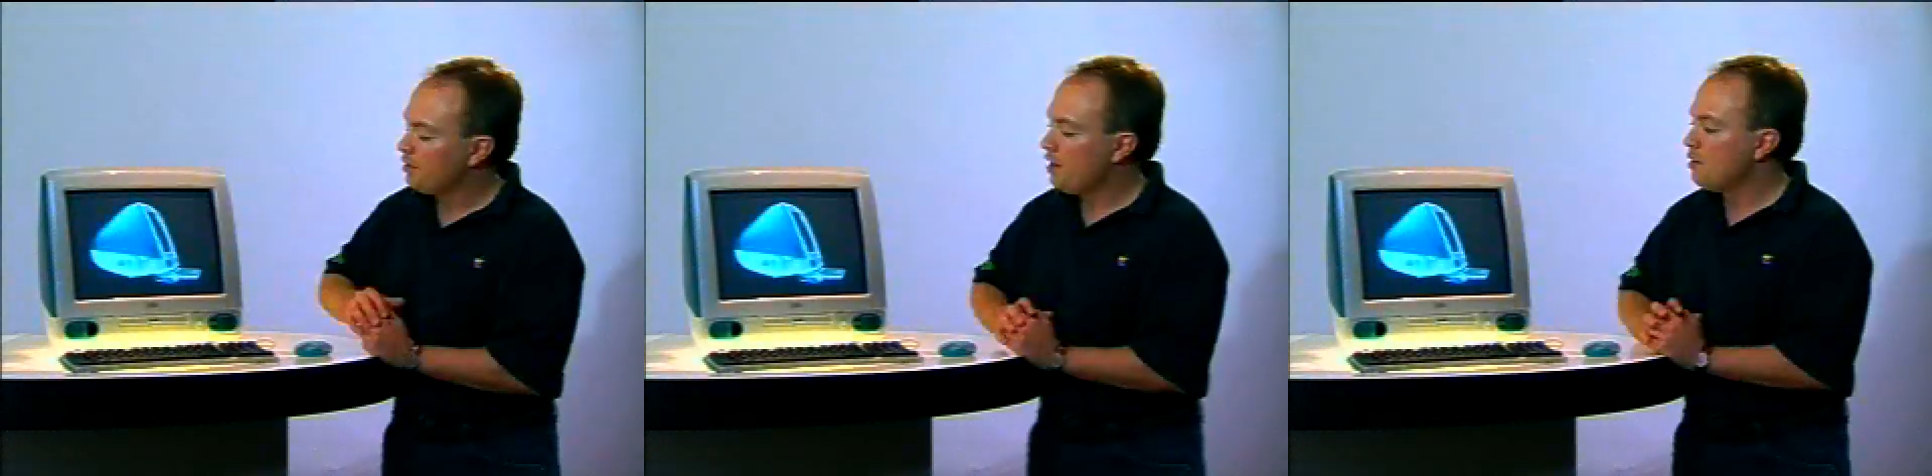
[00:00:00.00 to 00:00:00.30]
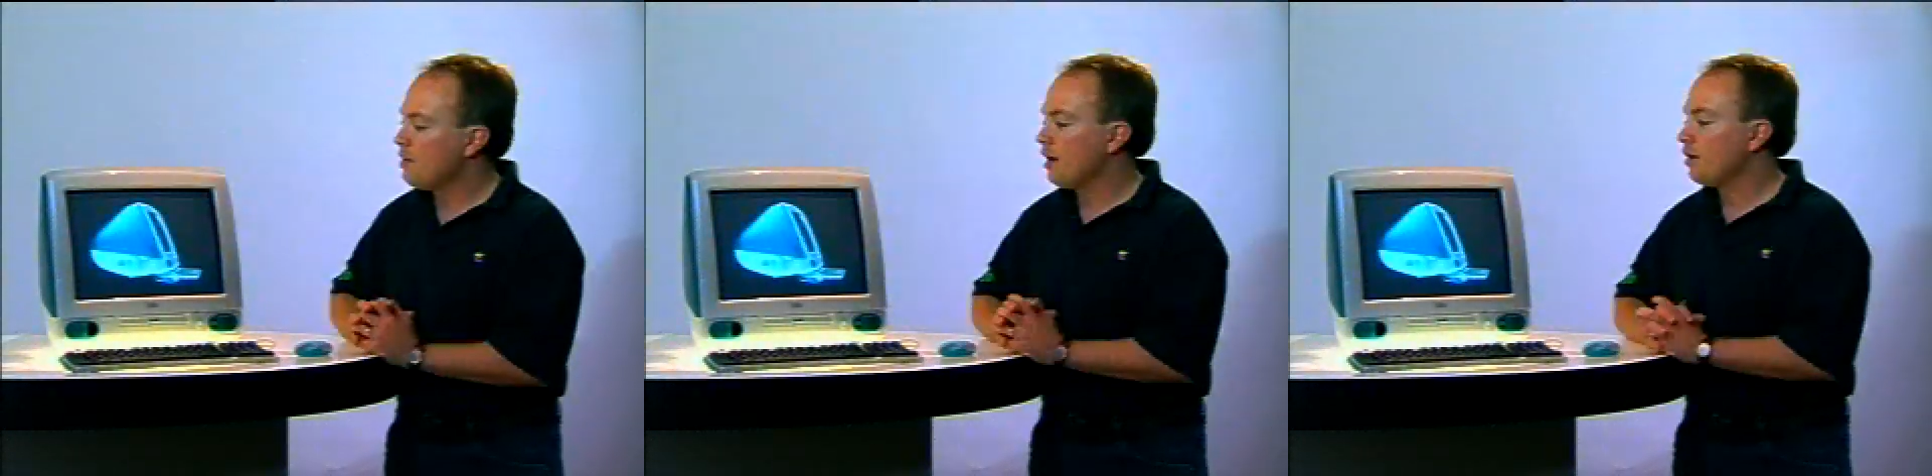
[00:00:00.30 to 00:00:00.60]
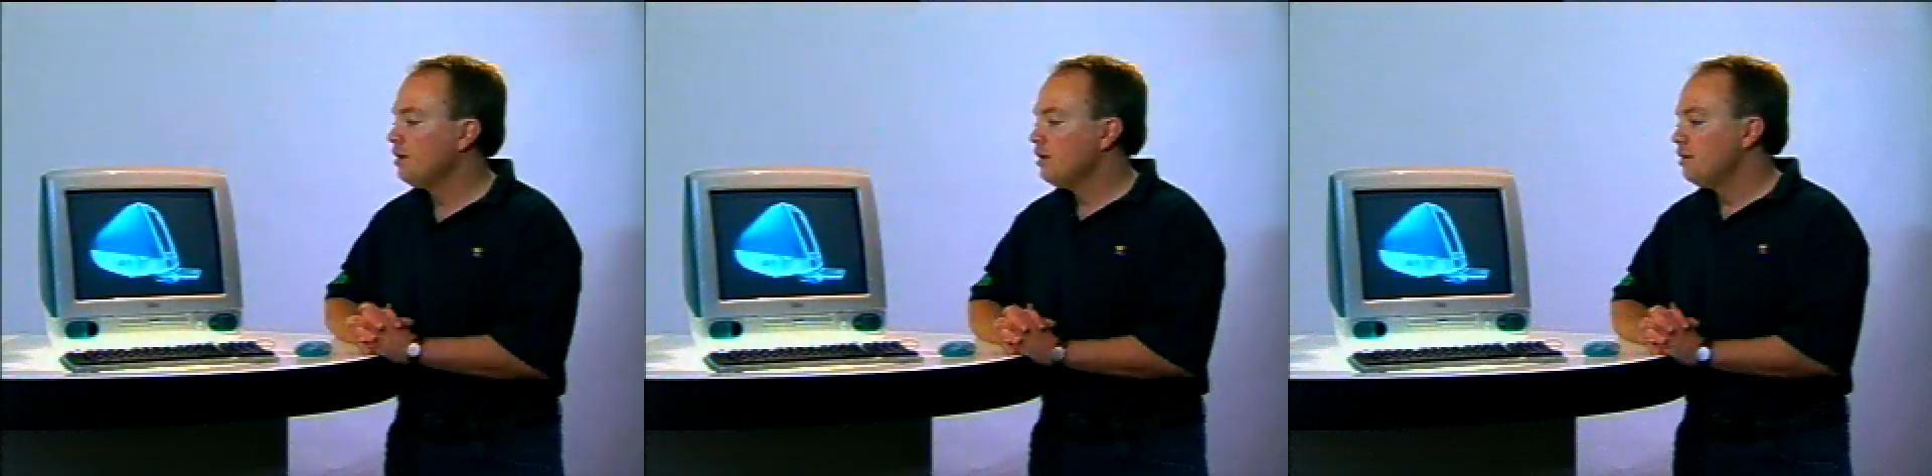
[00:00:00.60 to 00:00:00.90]
iMac.
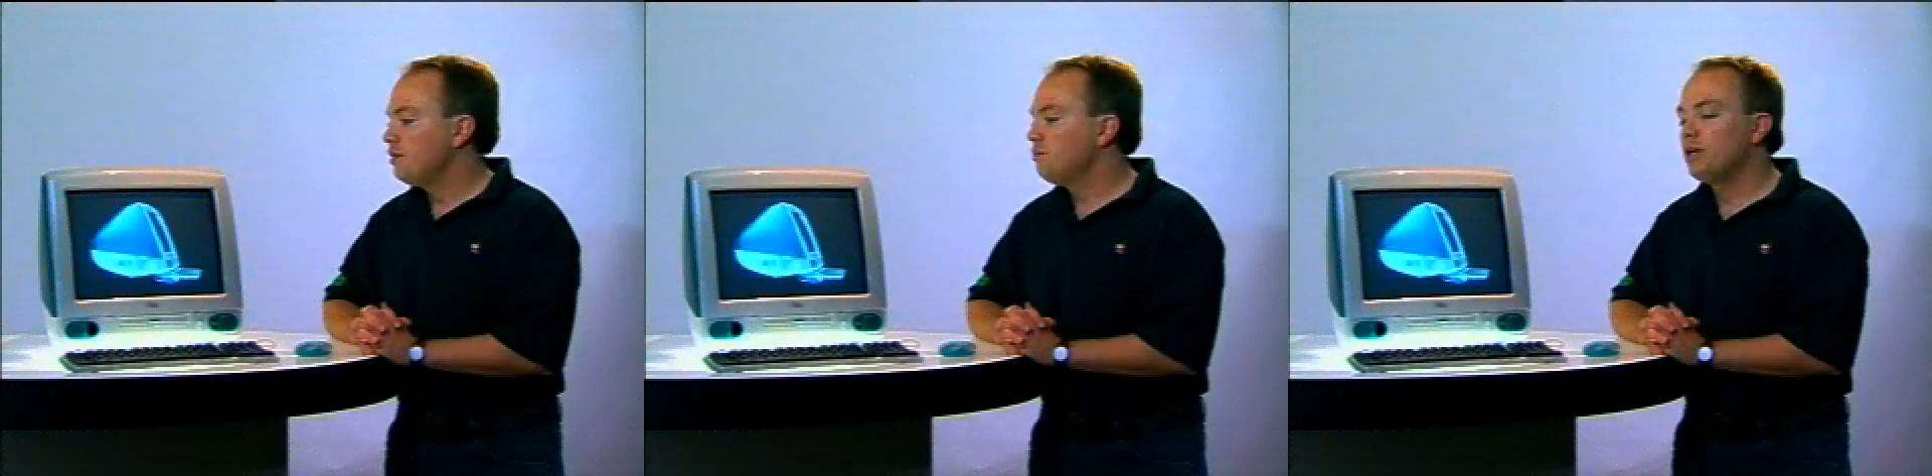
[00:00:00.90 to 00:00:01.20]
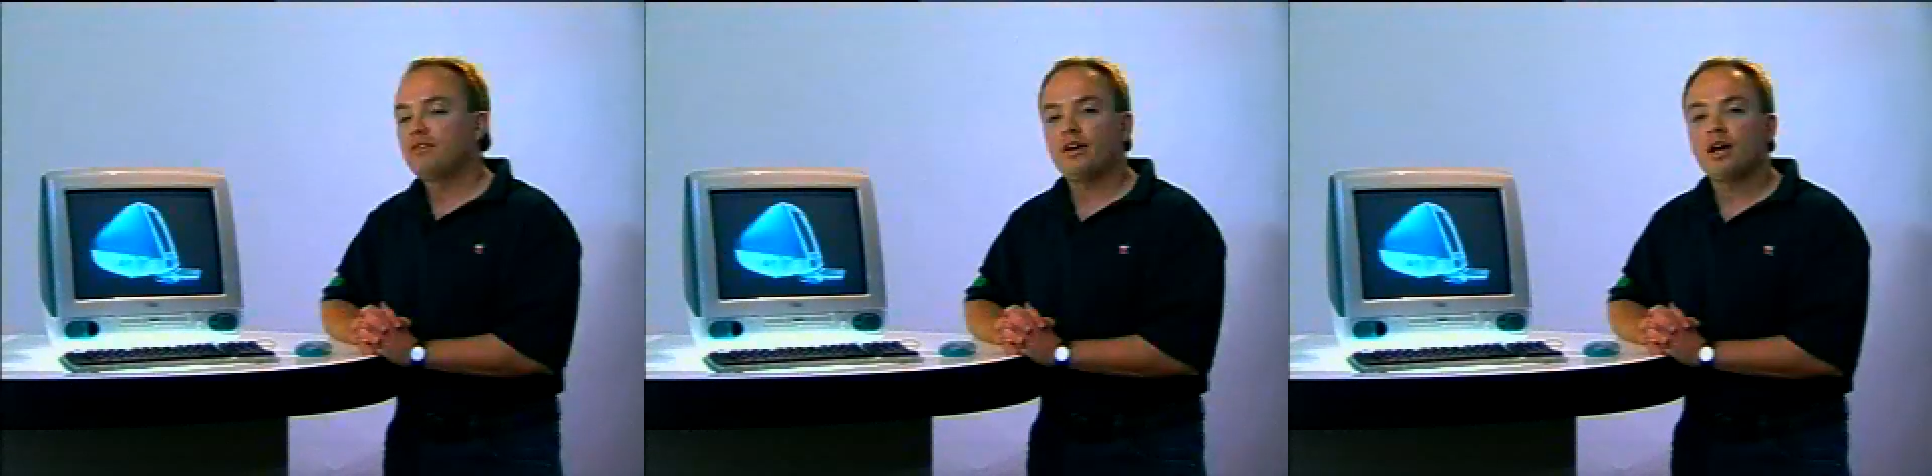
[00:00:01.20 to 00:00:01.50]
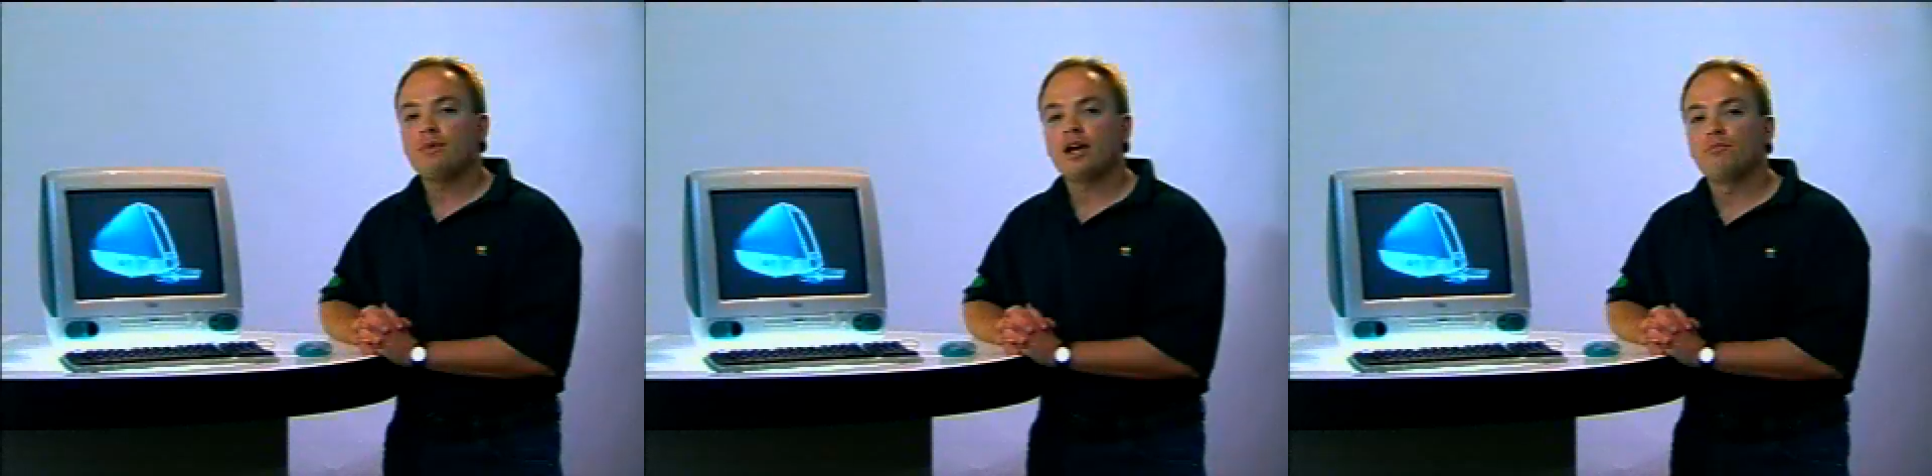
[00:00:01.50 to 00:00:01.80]
This makes the
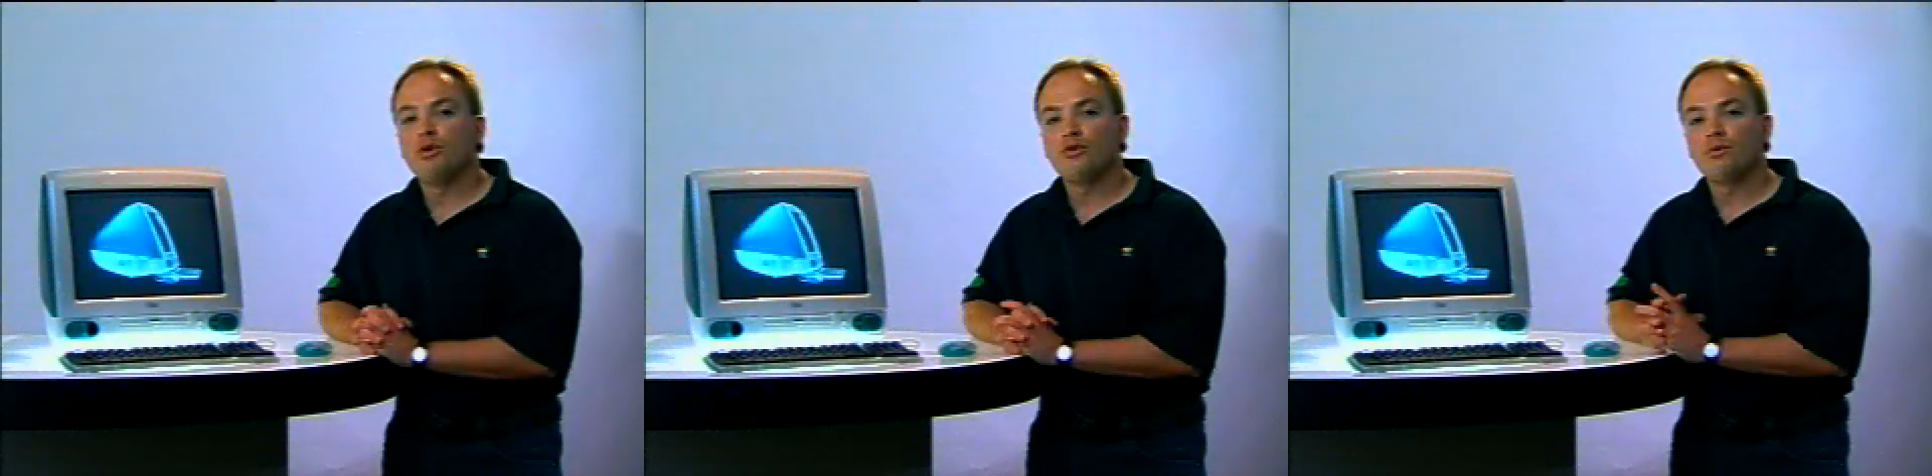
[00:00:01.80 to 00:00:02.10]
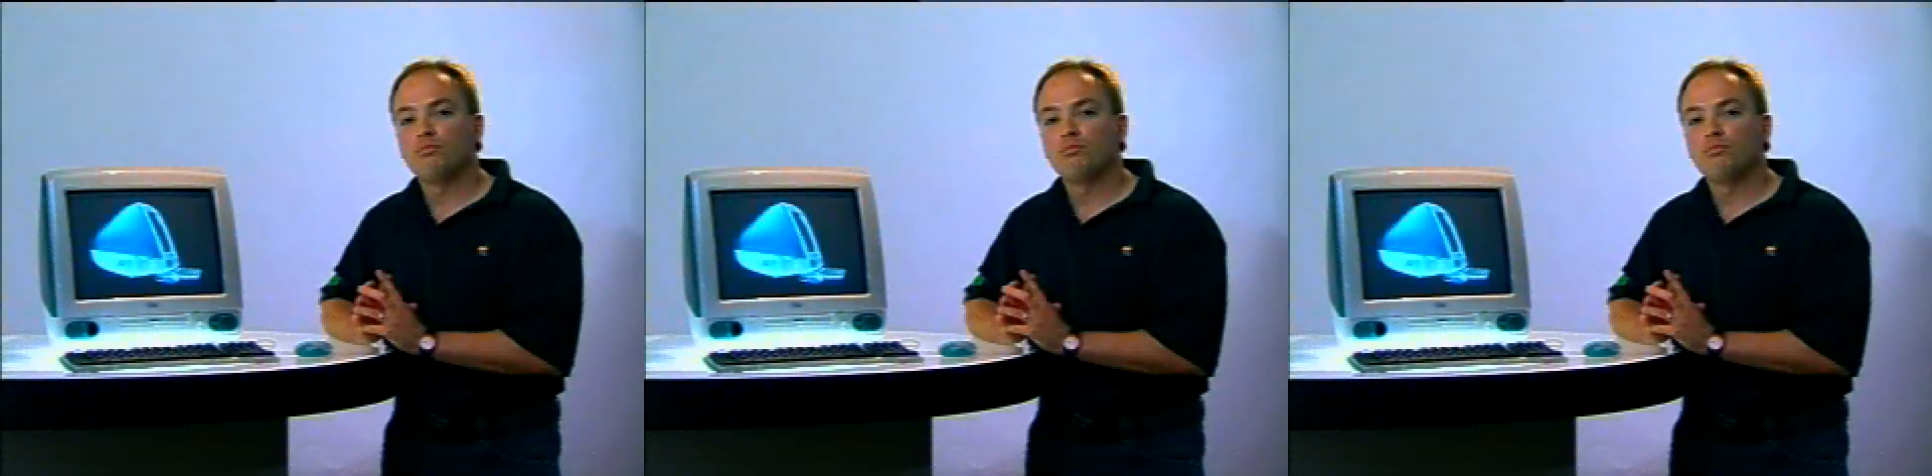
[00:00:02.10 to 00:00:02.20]
iMac both